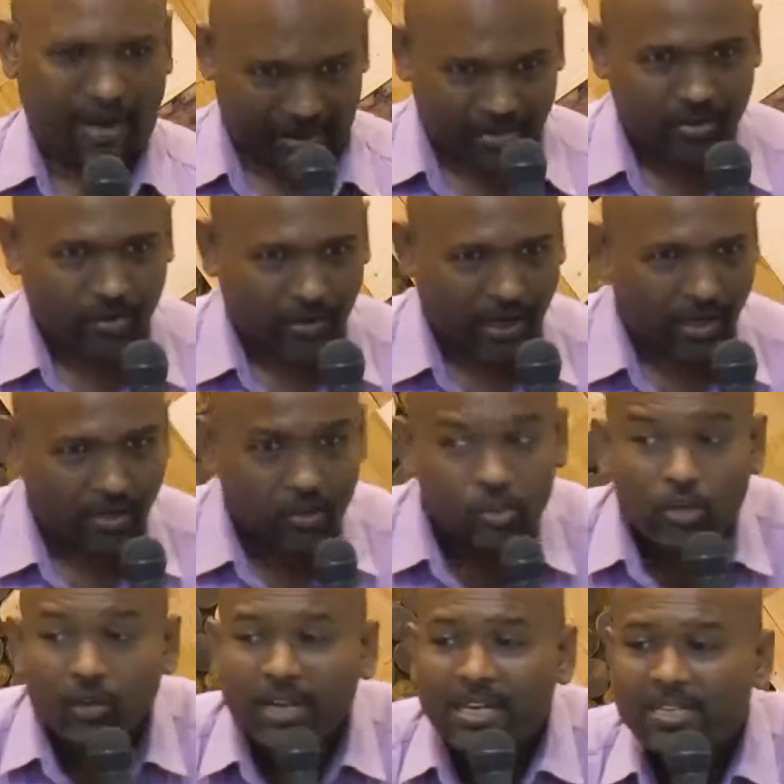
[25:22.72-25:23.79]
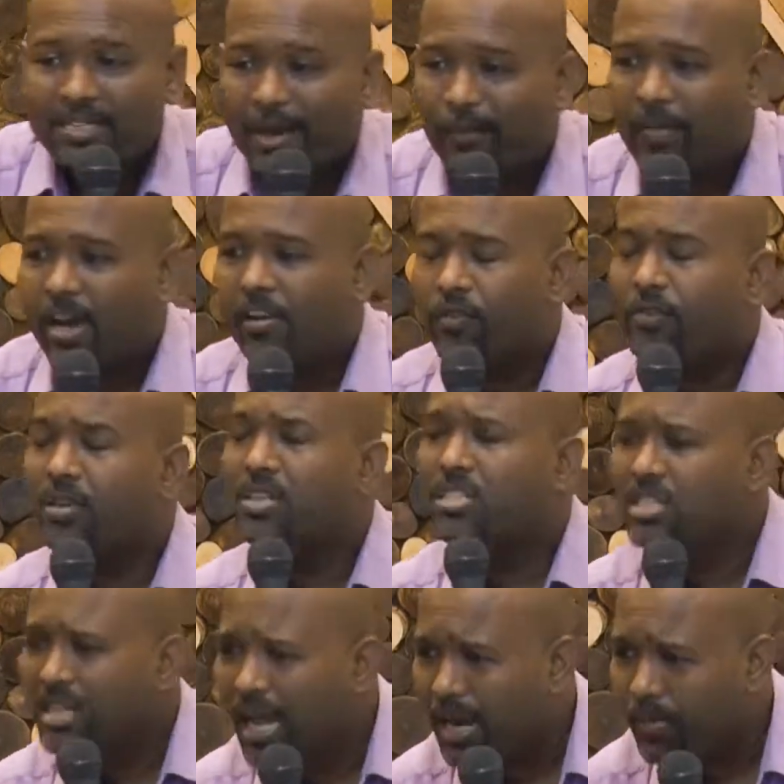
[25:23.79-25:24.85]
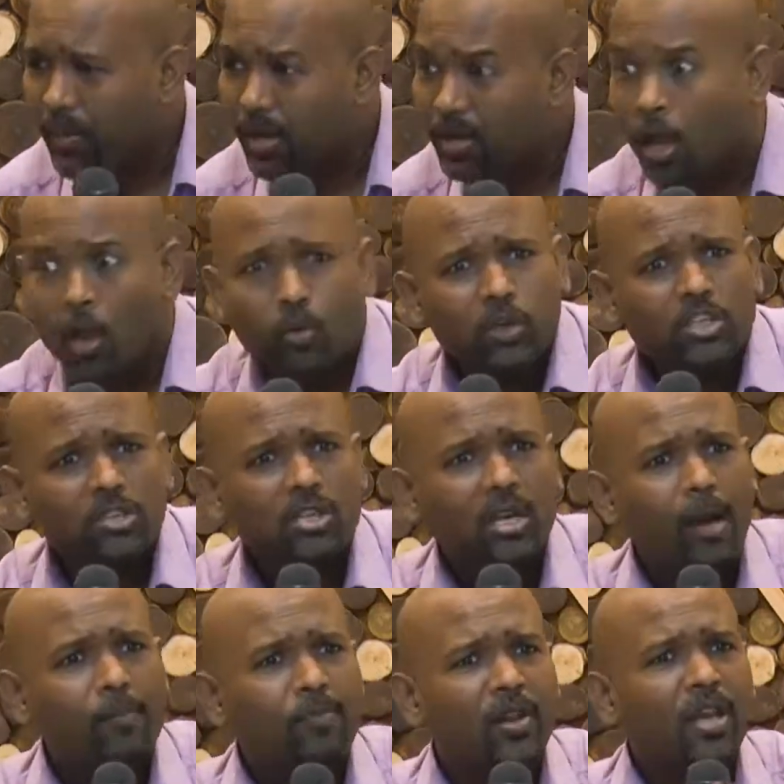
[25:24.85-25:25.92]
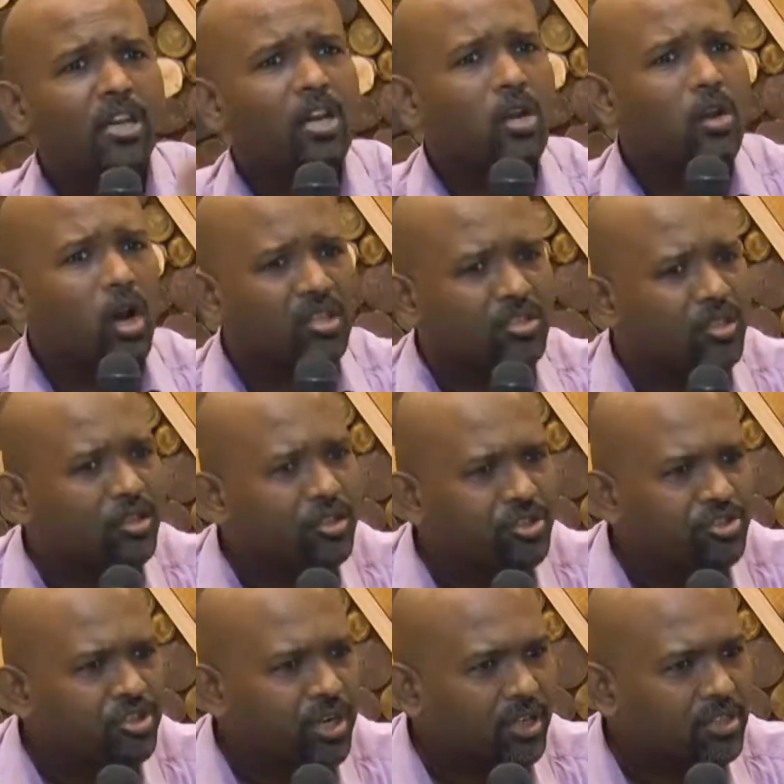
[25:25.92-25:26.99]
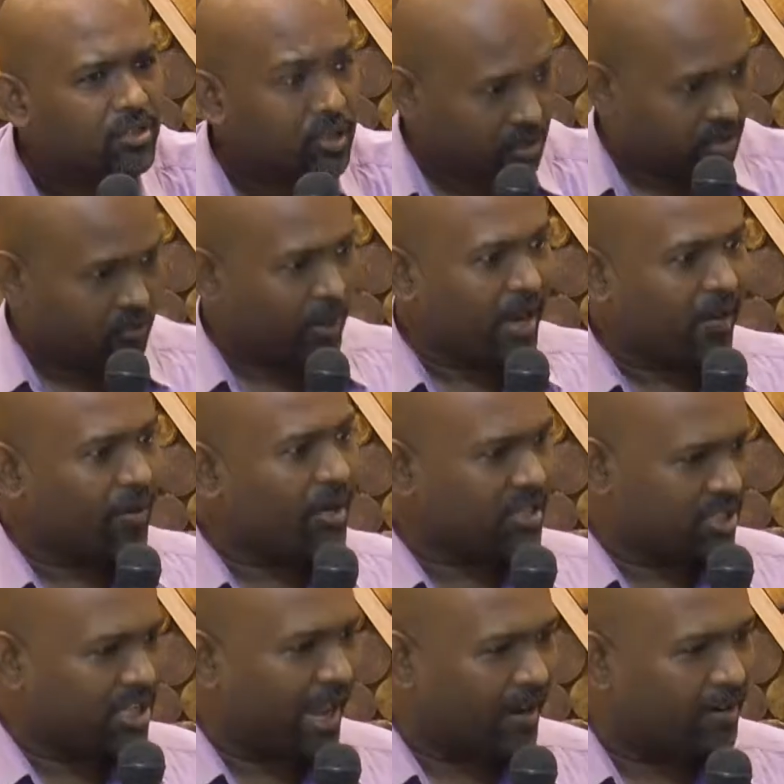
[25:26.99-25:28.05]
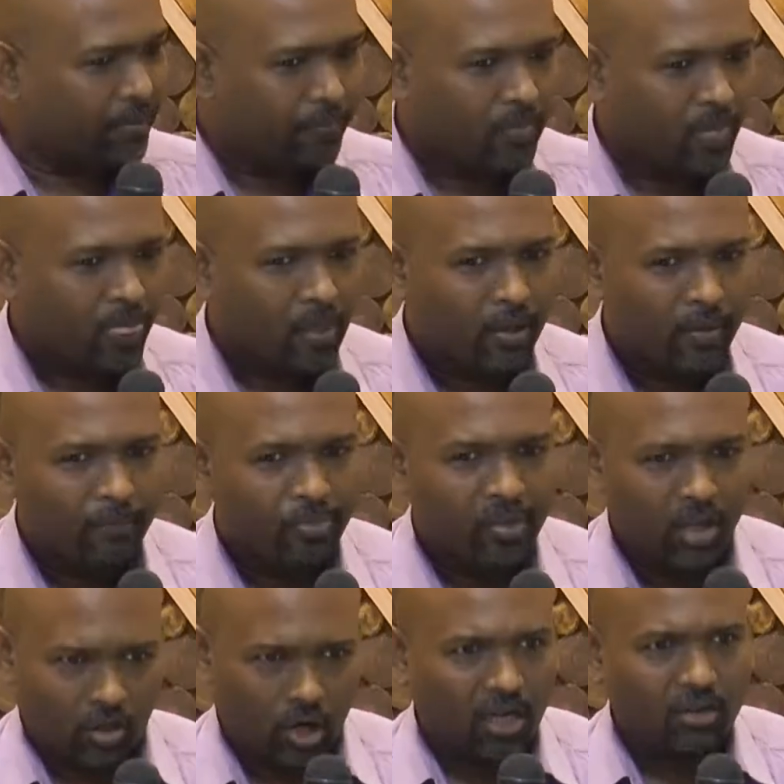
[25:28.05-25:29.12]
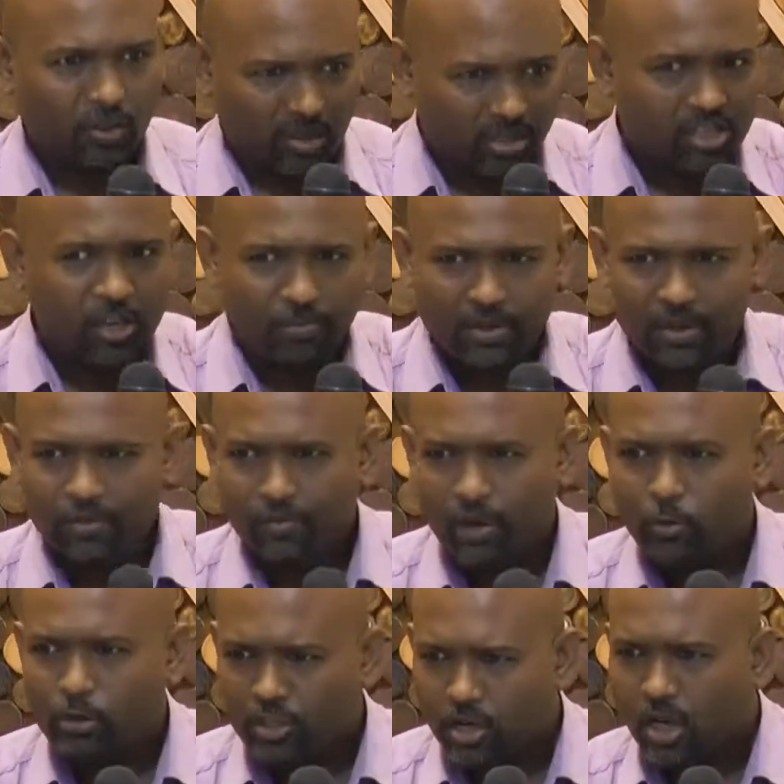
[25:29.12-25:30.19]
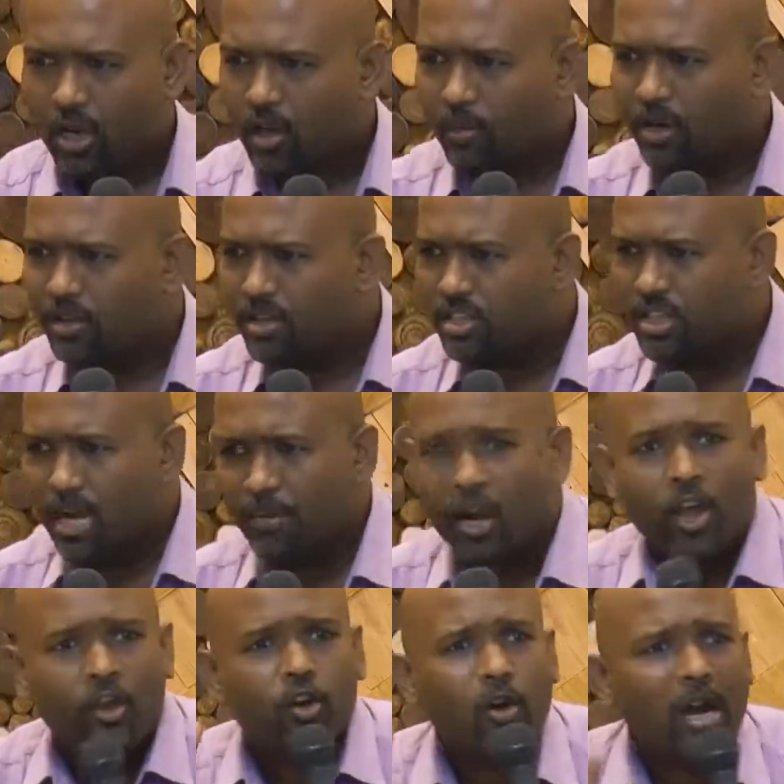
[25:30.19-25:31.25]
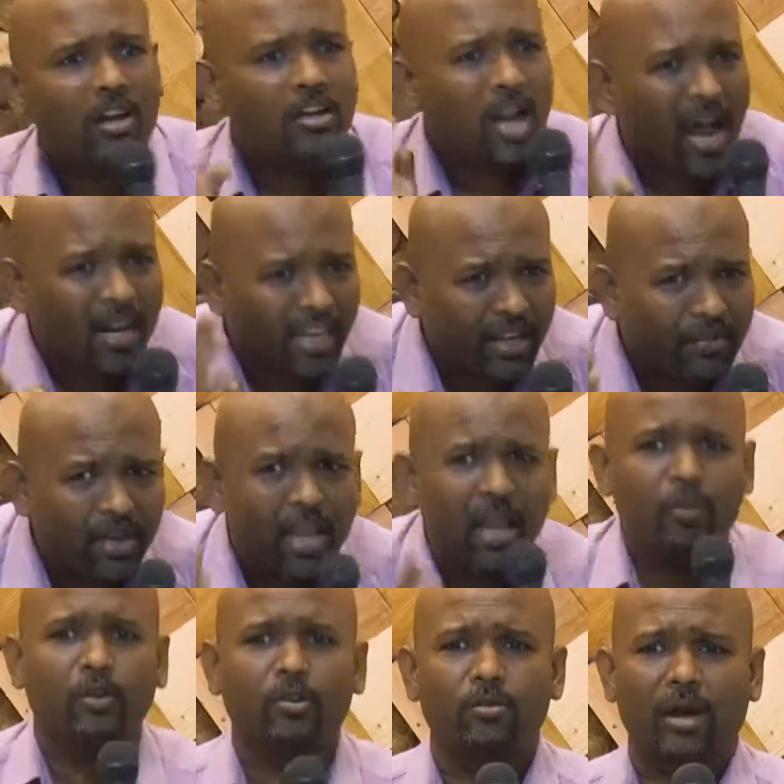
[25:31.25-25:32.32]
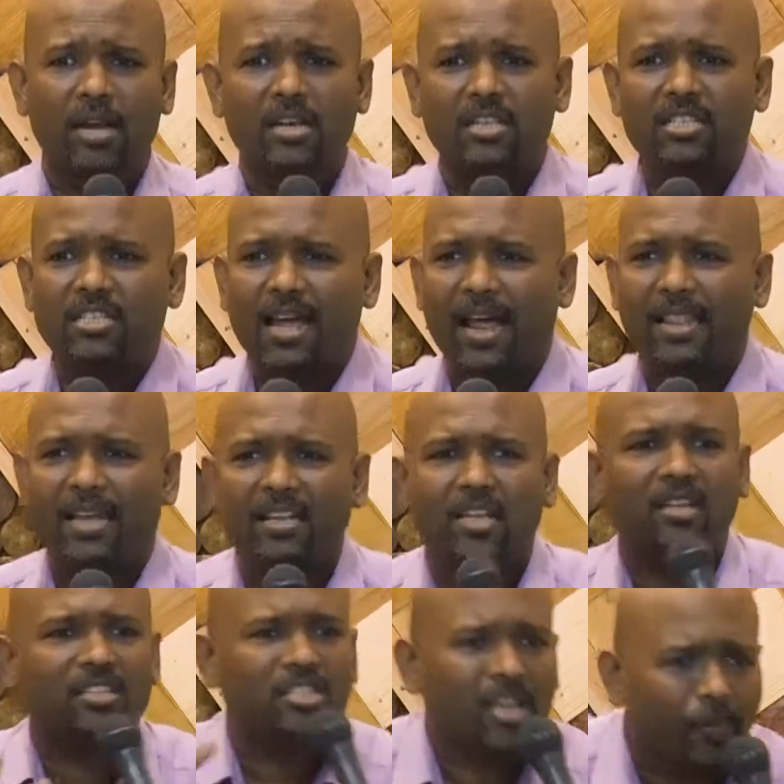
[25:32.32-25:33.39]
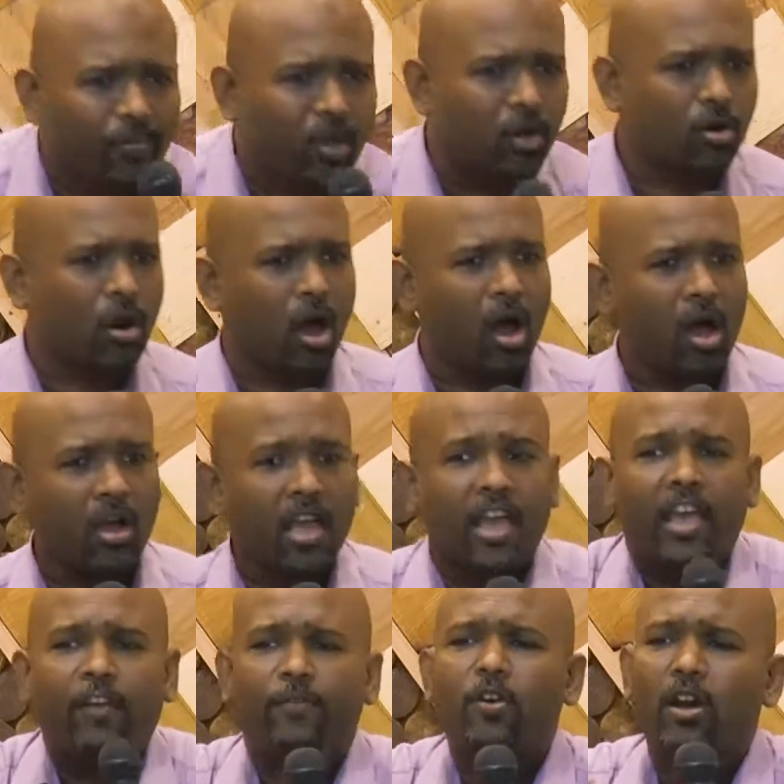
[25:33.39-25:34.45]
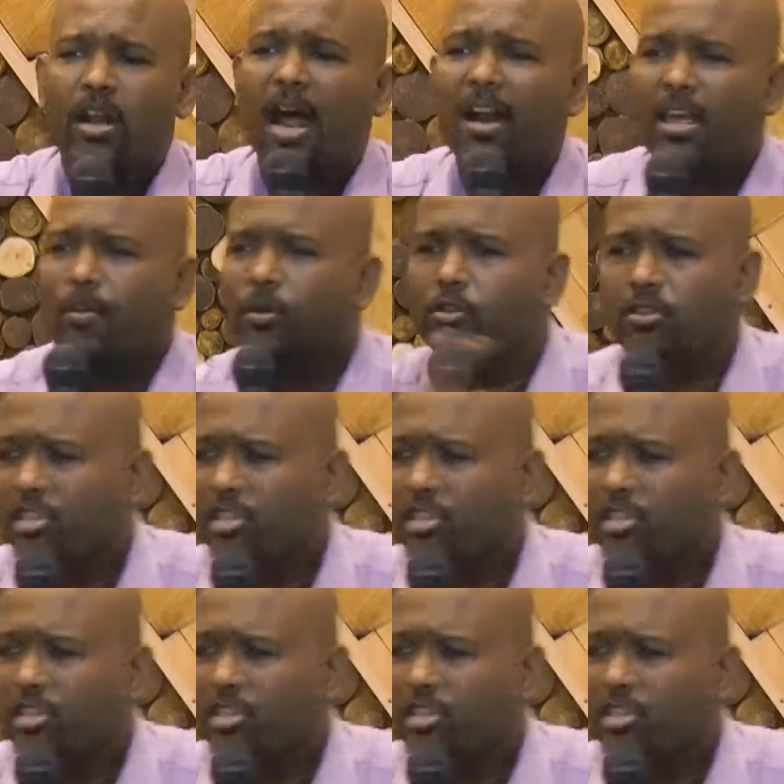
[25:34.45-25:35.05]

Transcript: the right, okay? So there is some kind of a discernment which is completely lost in this church. This is very, very sad. He talked about discipline, now he's talking about the discernment. You are not even able to understand that there is something wrong. If you are not able